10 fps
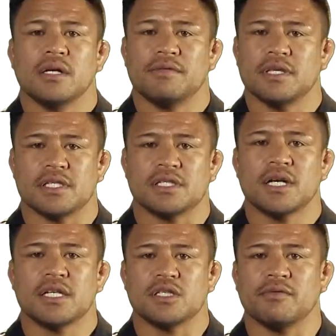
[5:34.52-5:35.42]
If there's a
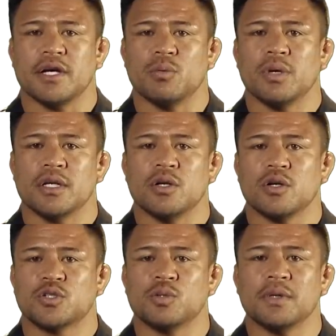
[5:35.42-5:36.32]
chance you've had one
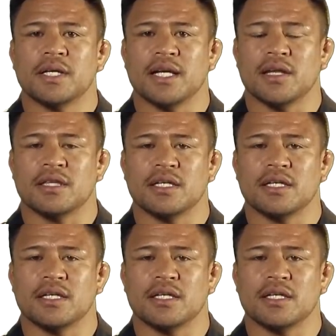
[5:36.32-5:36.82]
knock too many out